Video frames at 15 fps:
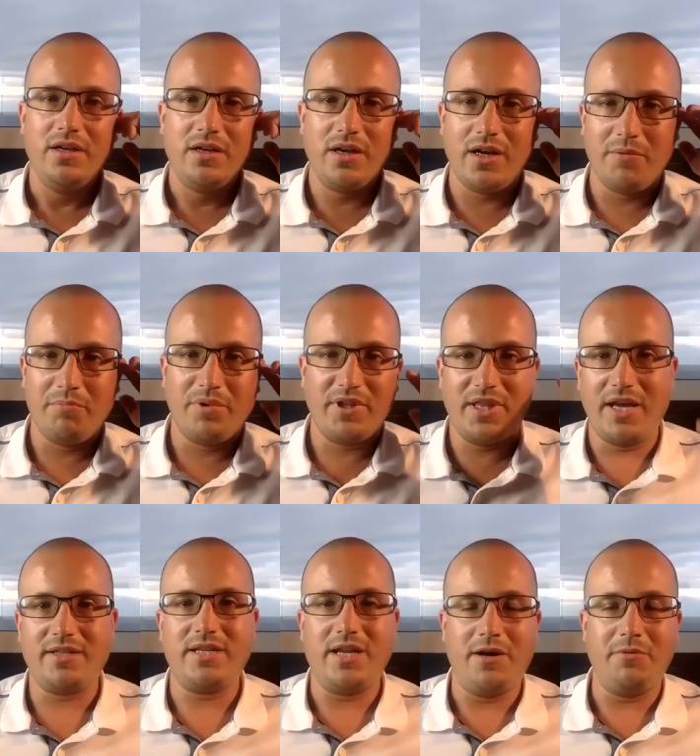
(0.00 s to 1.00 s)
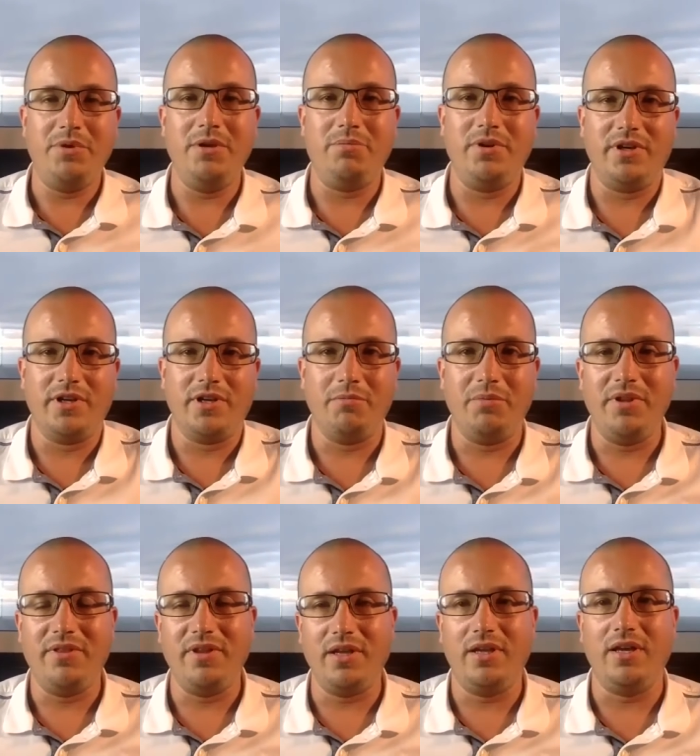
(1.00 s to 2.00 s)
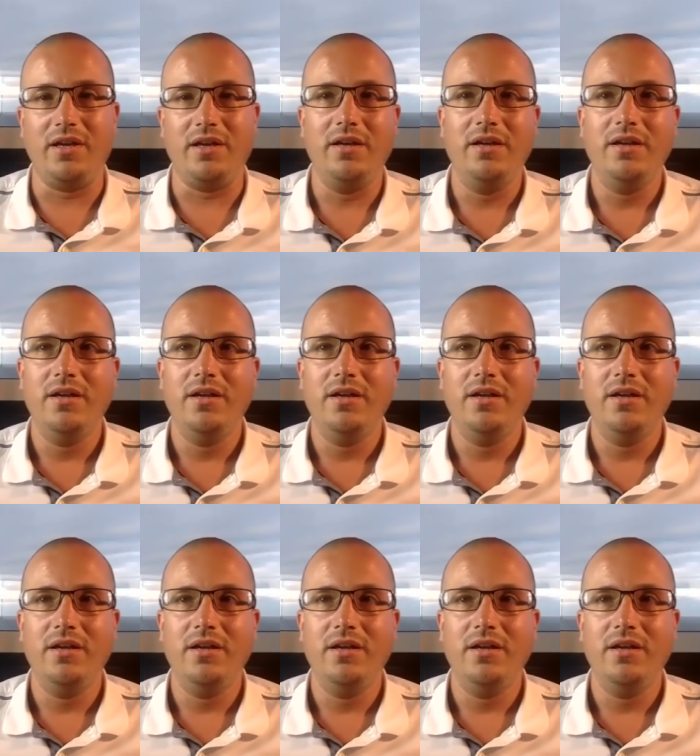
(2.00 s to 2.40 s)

but that's how people are going to be thinking.